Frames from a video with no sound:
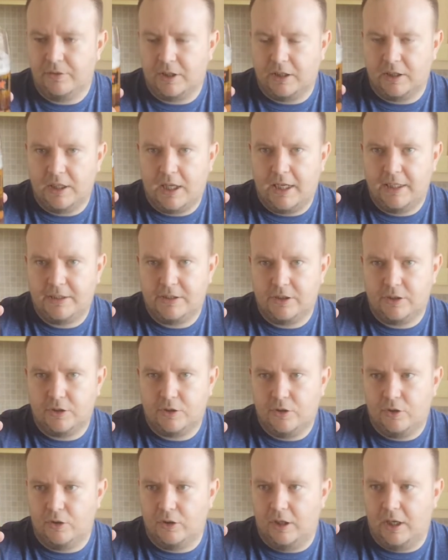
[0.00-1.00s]
the lighter the
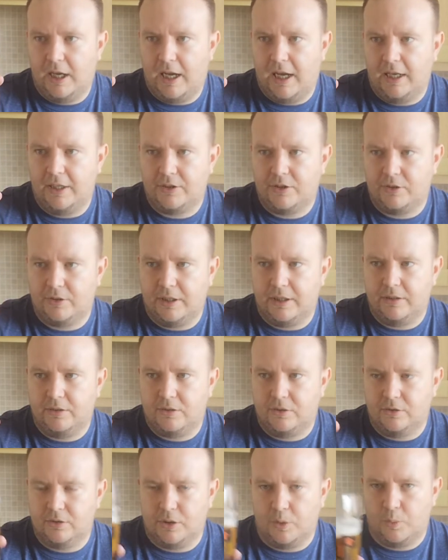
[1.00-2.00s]
colour actually
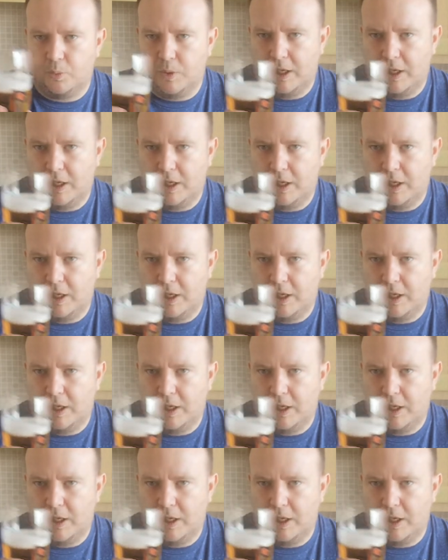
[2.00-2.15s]
does it